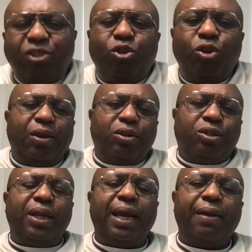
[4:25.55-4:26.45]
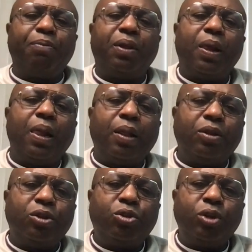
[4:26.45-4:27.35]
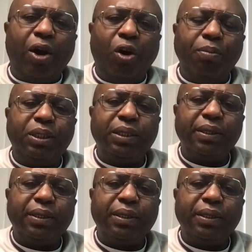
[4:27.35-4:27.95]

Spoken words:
to their homes.